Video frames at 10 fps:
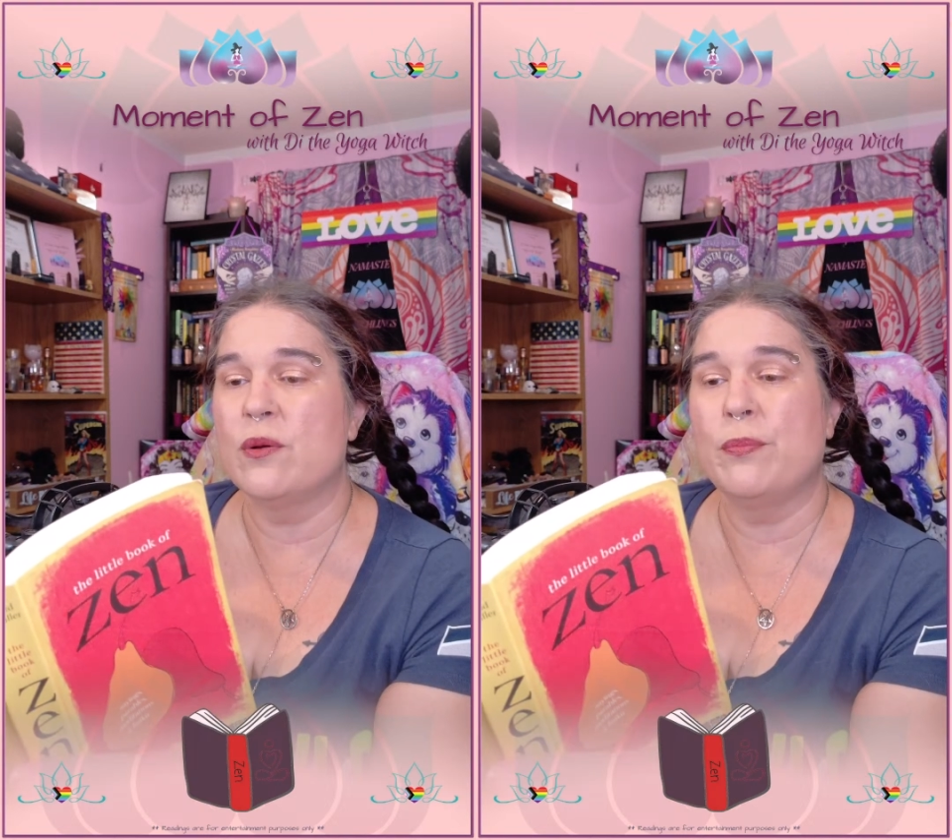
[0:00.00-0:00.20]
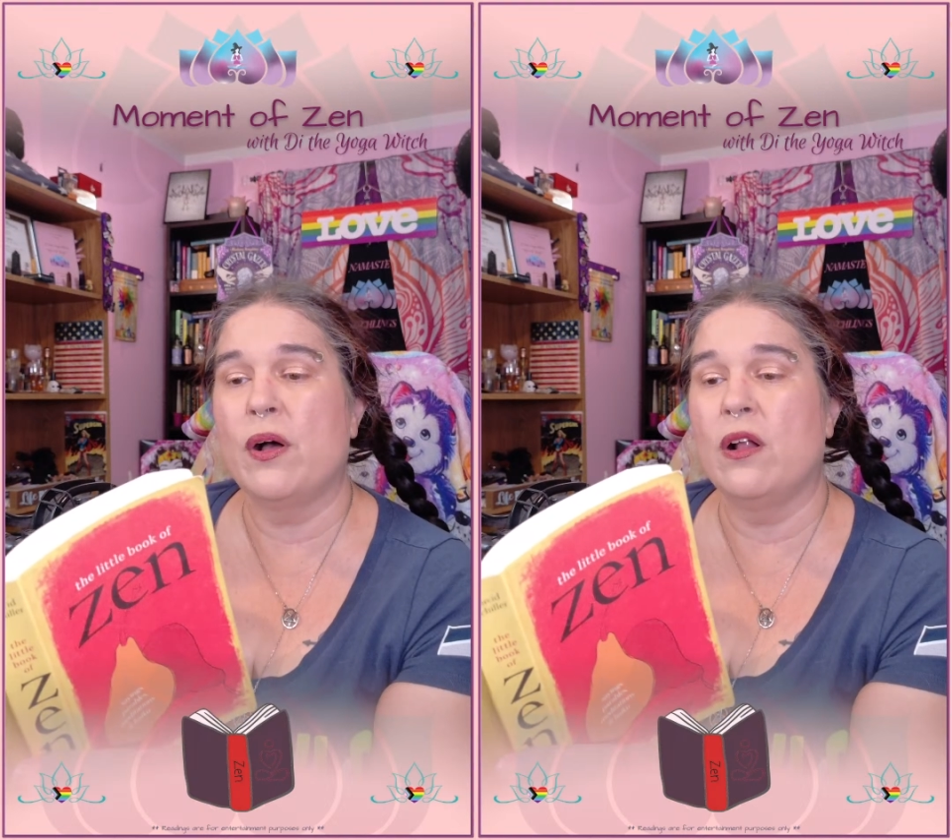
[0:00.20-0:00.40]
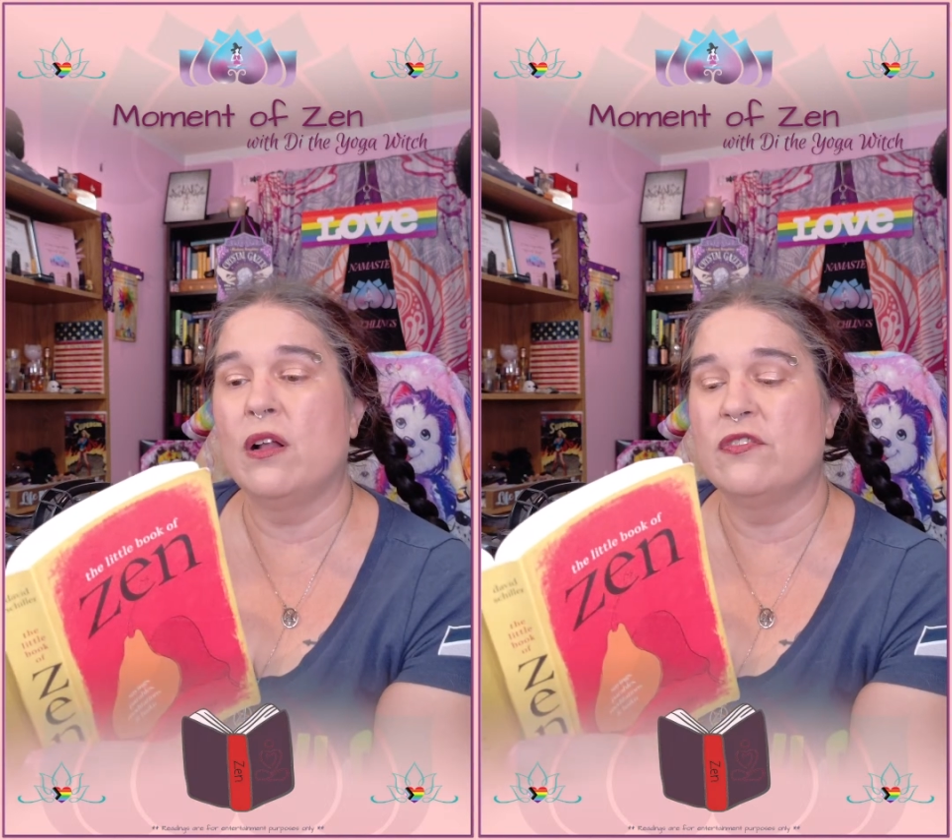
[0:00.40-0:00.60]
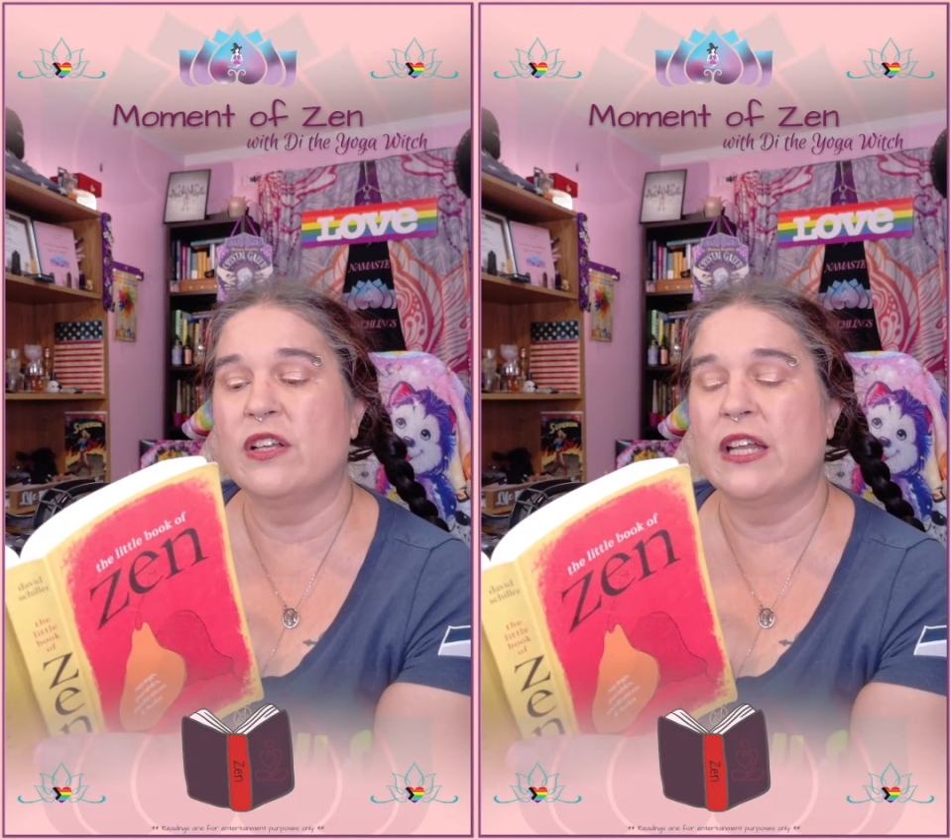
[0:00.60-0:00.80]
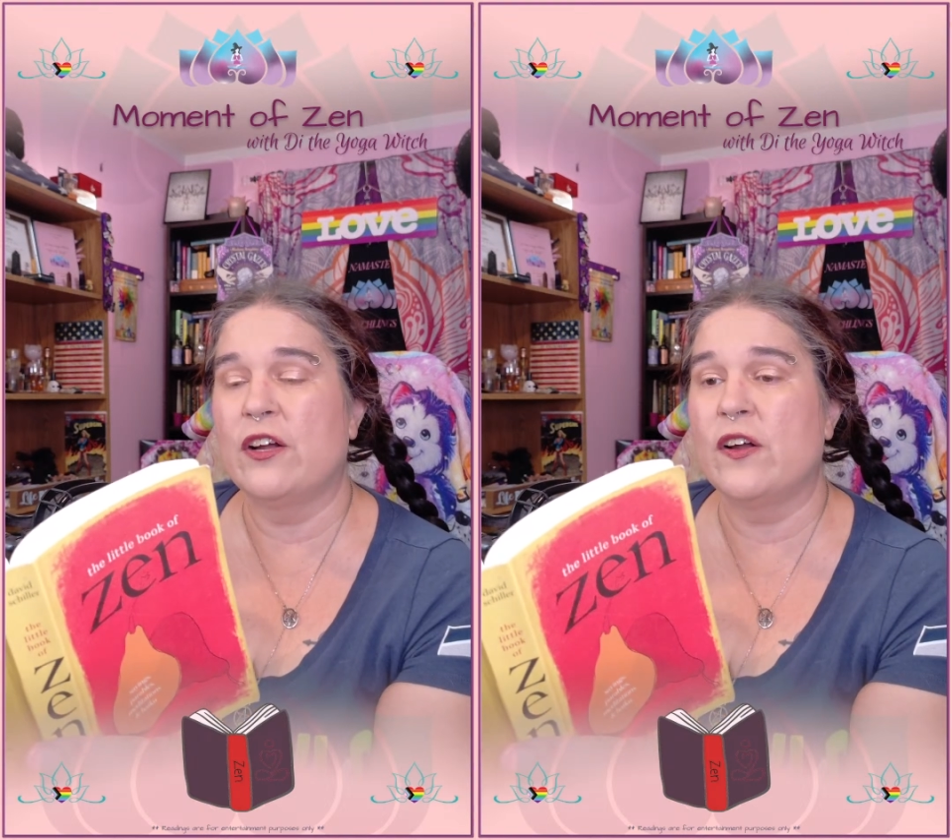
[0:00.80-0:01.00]
Paul
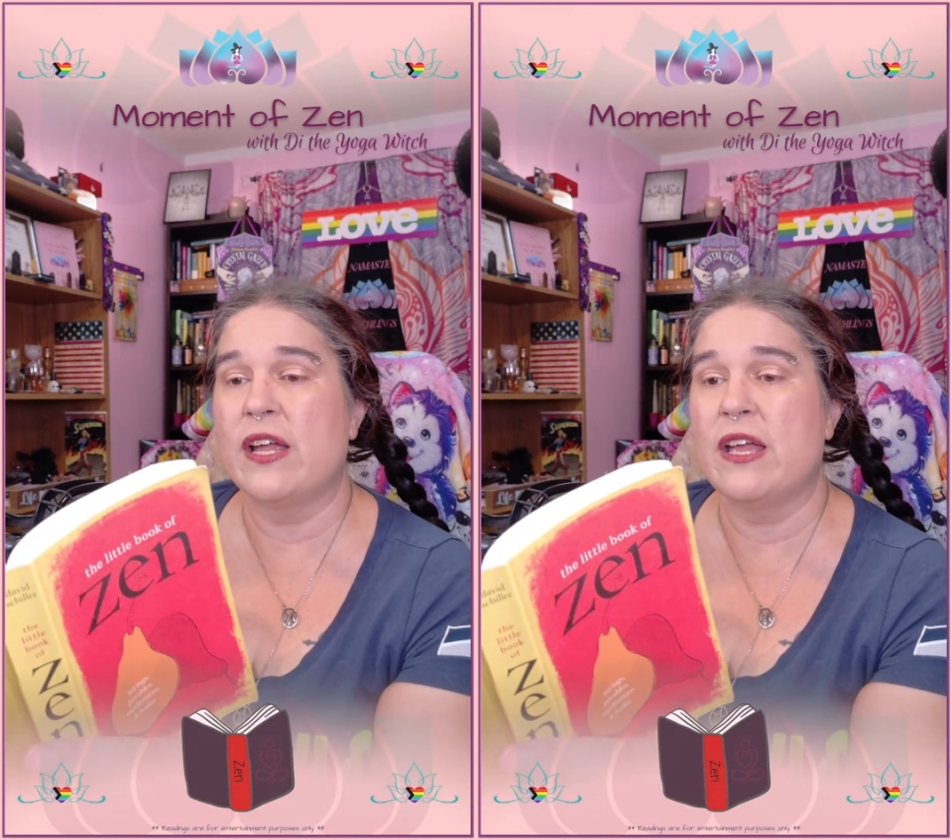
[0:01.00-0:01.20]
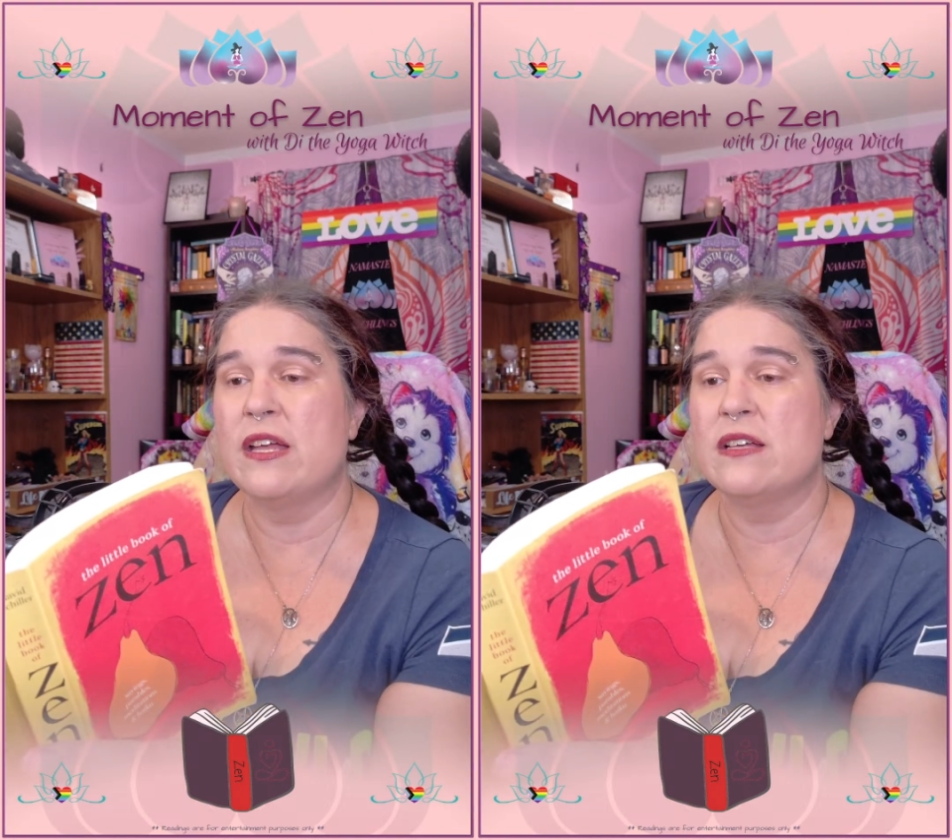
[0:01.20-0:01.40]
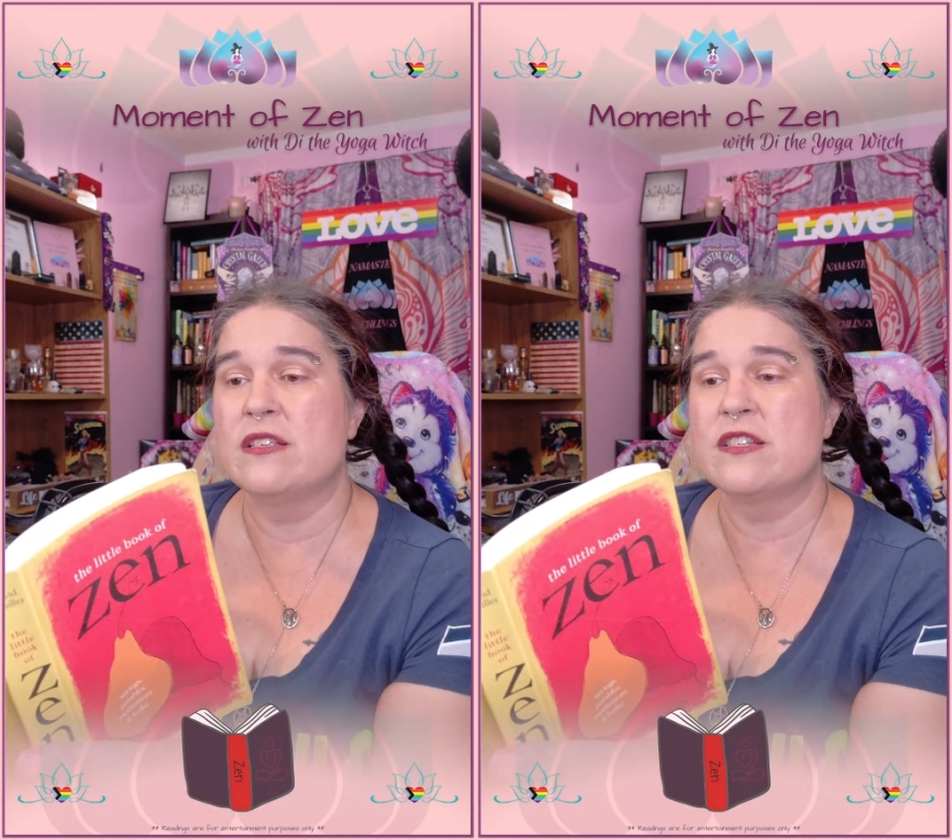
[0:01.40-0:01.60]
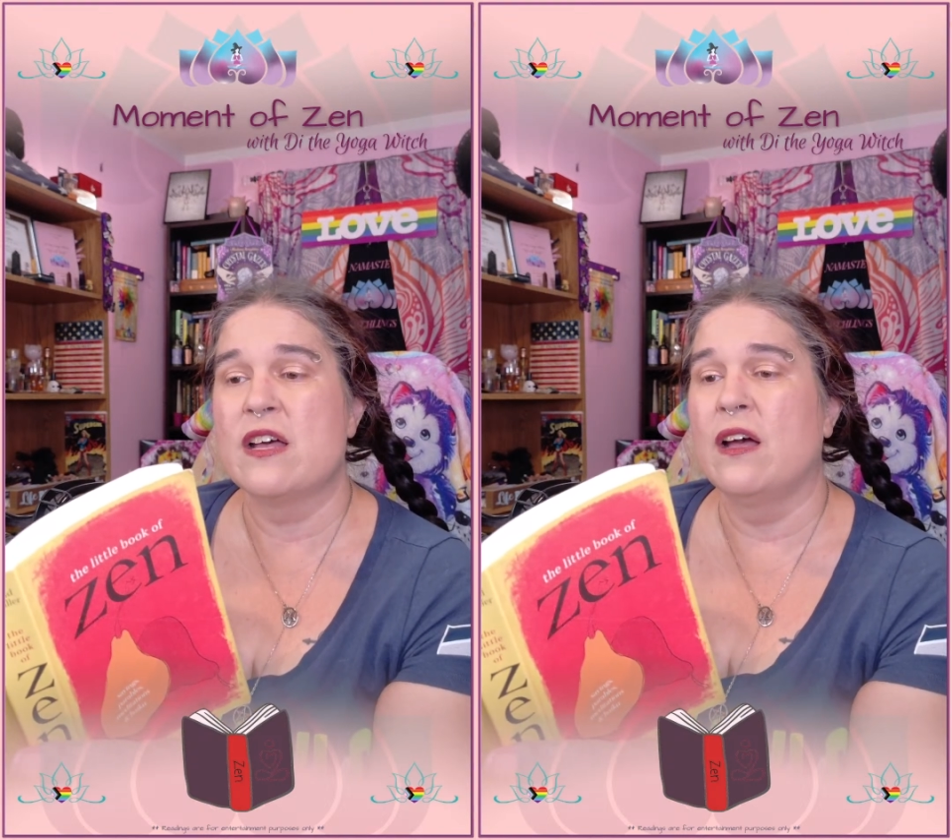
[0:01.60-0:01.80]
Valéry is,